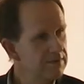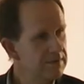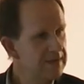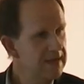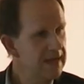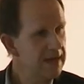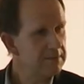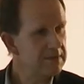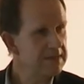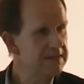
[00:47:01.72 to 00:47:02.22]

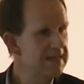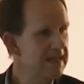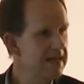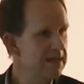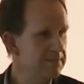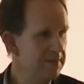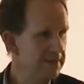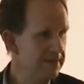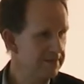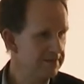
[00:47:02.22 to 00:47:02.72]
Think how many
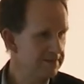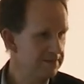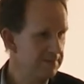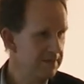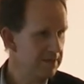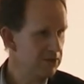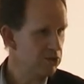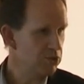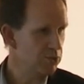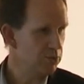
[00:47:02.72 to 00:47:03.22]
telomeres are
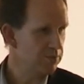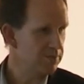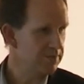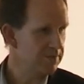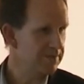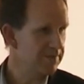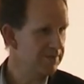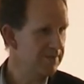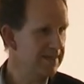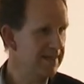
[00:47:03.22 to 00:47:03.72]
being
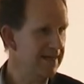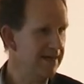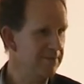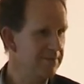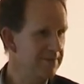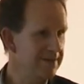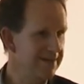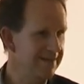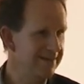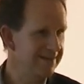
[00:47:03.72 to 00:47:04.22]
shortened. Think
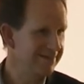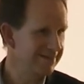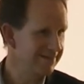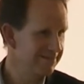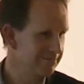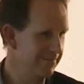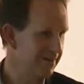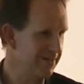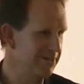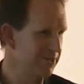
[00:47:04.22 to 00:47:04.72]
how many
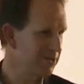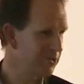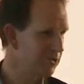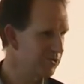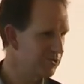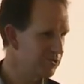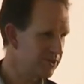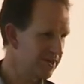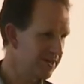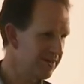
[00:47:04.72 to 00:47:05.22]

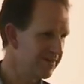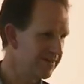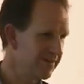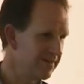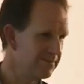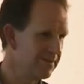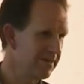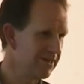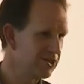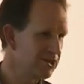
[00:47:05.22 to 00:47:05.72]
mitochondria
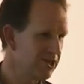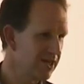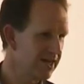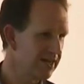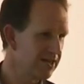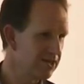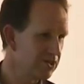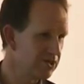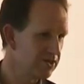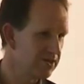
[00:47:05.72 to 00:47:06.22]
are being
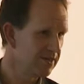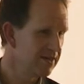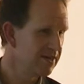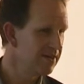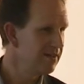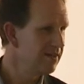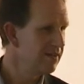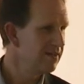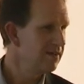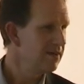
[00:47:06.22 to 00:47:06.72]
changed.
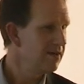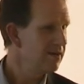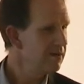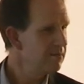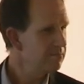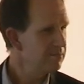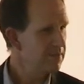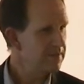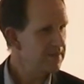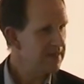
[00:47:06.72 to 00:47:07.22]

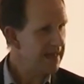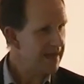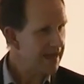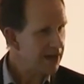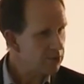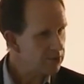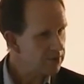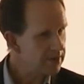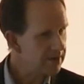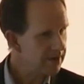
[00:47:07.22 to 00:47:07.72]
But the
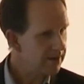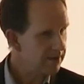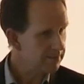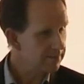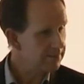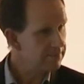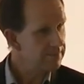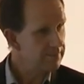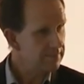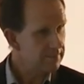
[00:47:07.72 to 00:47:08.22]

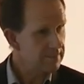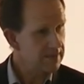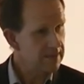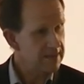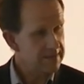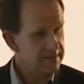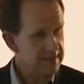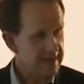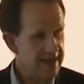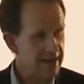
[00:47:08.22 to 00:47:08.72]
outcome
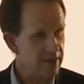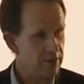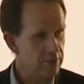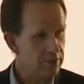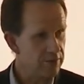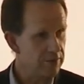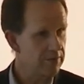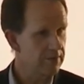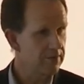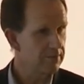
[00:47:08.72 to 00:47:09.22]
is
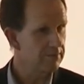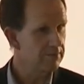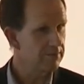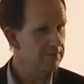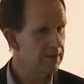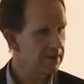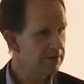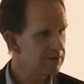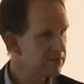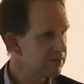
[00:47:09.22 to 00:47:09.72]
health.
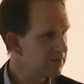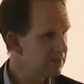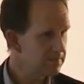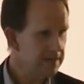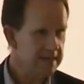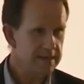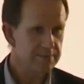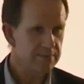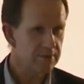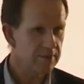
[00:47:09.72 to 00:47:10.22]
But to the
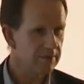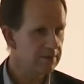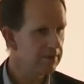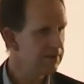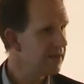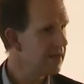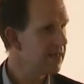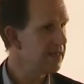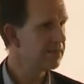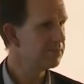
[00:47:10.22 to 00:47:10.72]
people,
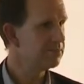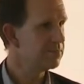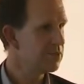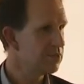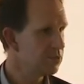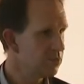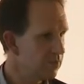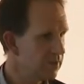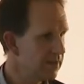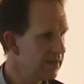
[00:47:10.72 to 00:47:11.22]
it's
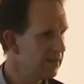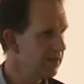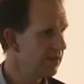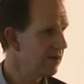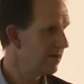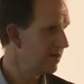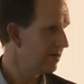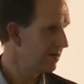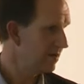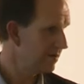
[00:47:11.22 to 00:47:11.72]
purely
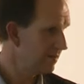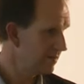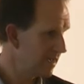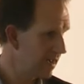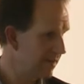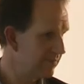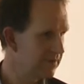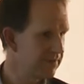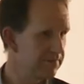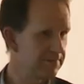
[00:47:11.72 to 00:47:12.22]

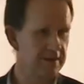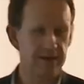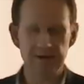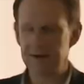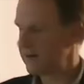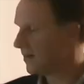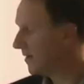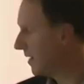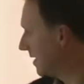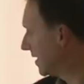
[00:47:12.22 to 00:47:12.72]
having
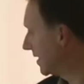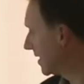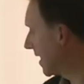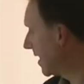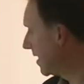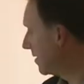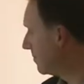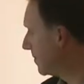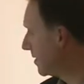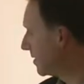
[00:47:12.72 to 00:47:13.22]
fun and a
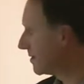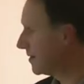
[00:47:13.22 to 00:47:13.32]
game.